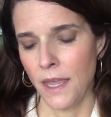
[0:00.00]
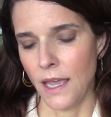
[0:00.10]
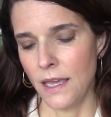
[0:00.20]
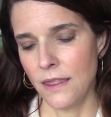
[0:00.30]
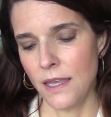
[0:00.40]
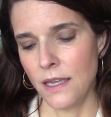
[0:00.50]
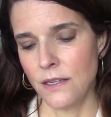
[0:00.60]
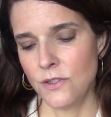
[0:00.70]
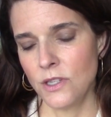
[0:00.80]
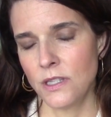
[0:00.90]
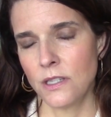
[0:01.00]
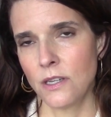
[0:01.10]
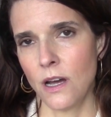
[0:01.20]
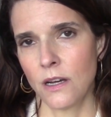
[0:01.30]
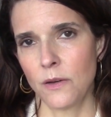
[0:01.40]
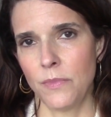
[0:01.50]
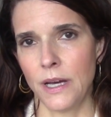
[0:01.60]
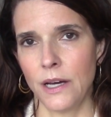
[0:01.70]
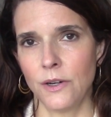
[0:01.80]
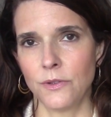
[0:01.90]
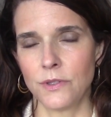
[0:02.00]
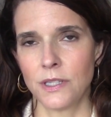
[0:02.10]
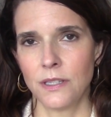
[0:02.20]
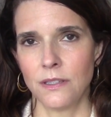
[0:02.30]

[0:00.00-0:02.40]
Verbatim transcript: And then just to talk about